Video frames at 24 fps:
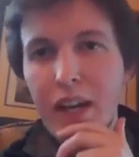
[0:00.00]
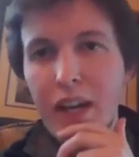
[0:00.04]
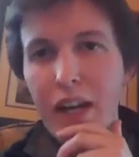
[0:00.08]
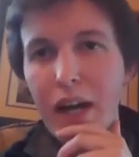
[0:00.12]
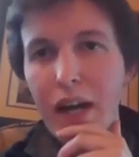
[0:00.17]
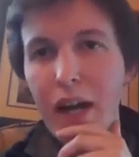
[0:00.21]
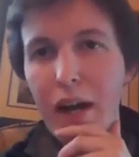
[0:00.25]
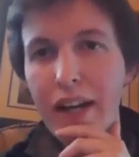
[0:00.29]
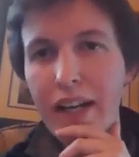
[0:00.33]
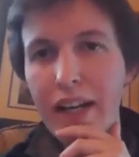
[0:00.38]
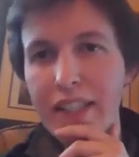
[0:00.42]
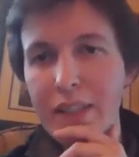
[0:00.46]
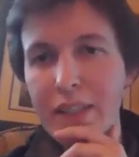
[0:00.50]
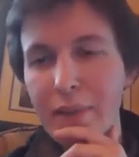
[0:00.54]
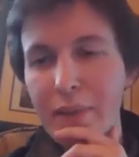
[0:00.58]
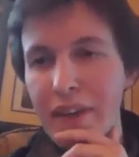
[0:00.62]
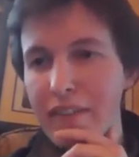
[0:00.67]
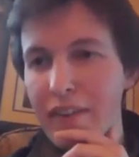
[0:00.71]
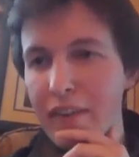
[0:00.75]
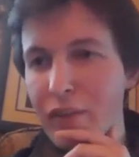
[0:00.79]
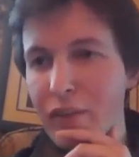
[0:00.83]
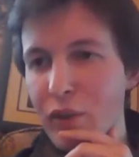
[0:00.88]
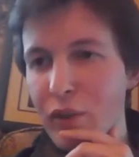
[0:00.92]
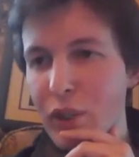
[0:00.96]
And I see we
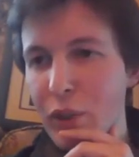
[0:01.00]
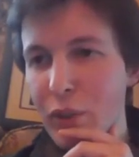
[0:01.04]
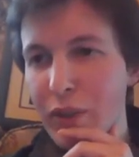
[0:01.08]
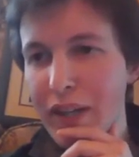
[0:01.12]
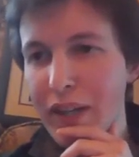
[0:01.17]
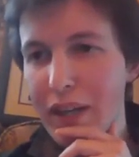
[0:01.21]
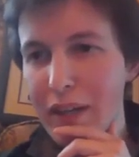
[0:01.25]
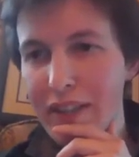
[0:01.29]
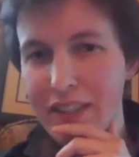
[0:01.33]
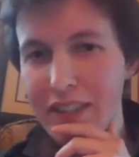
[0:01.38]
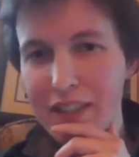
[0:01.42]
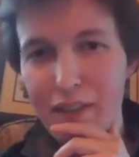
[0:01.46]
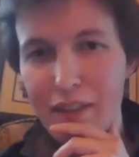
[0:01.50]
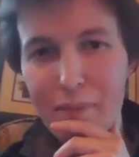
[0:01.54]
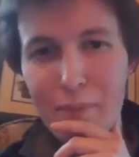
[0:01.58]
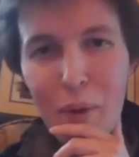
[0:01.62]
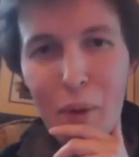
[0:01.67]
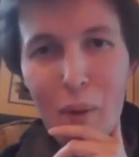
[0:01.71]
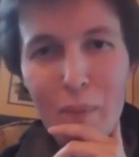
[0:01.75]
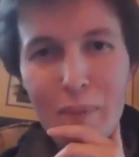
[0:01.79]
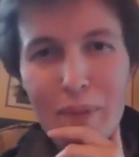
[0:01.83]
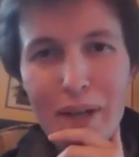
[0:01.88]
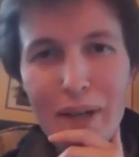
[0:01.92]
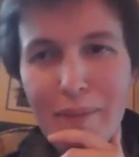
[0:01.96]
have a few Q&As that have
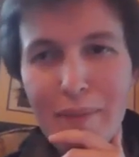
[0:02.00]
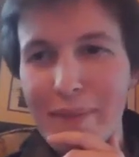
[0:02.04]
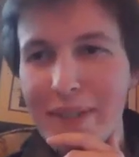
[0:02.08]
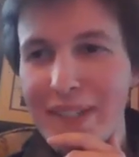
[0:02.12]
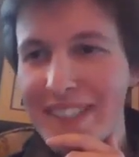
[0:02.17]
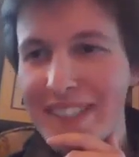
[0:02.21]
popped up.